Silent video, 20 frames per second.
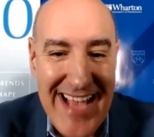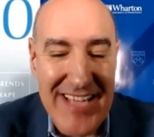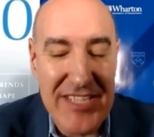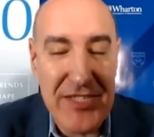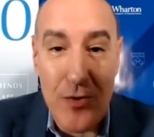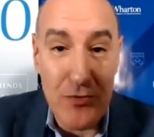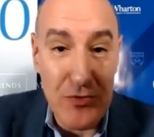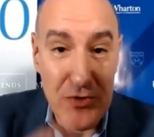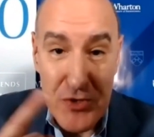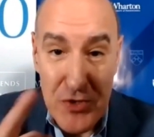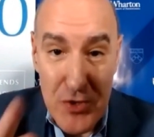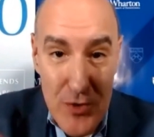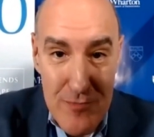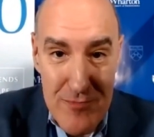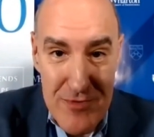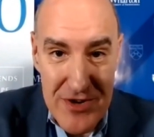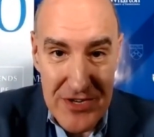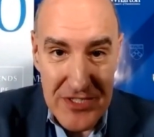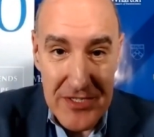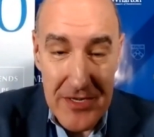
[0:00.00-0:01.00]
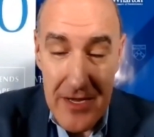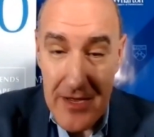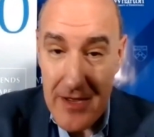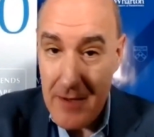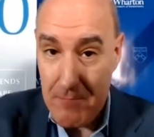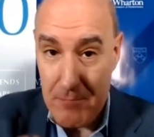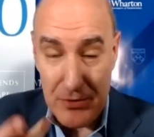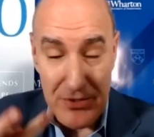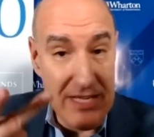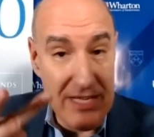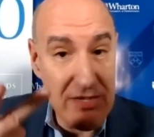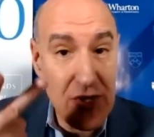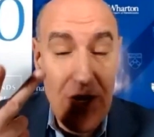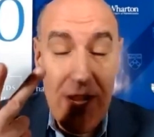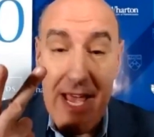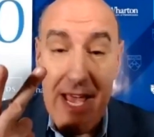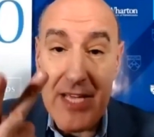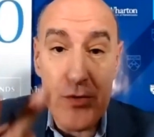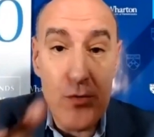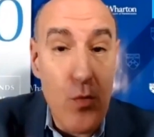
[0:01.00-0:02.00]
As consumers,
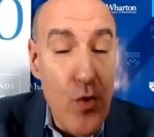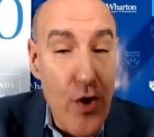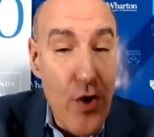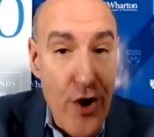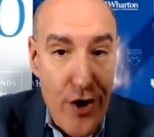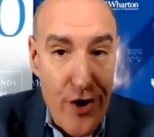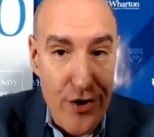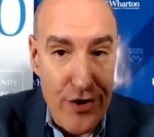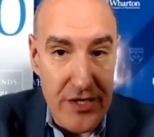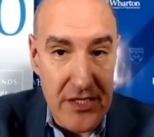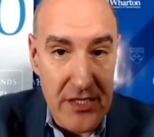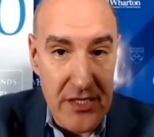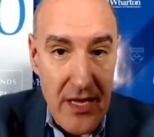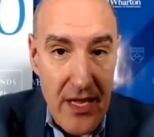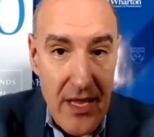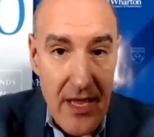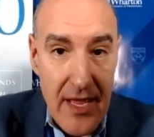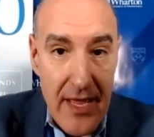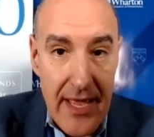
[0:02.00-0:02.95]
potentially as workers,